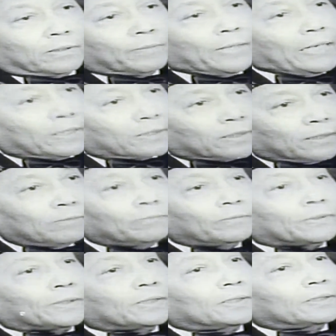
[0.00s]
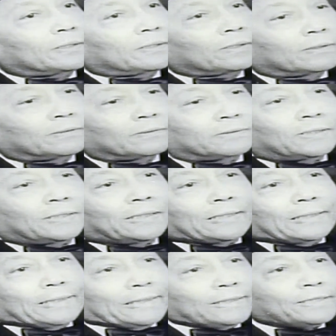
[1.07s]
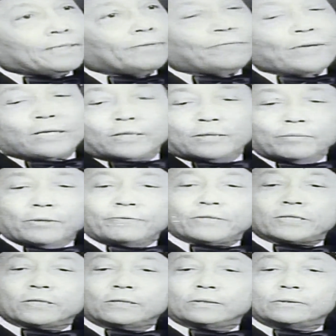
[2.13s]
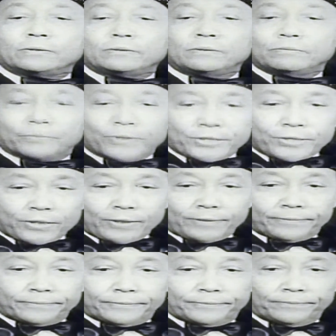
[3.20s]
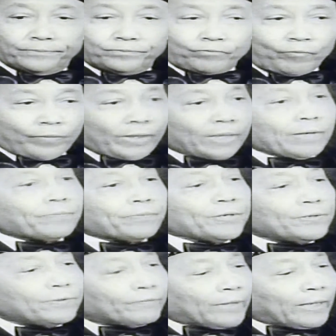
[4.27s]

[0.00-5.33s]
Malcolm is the victim of his own preaching. He preached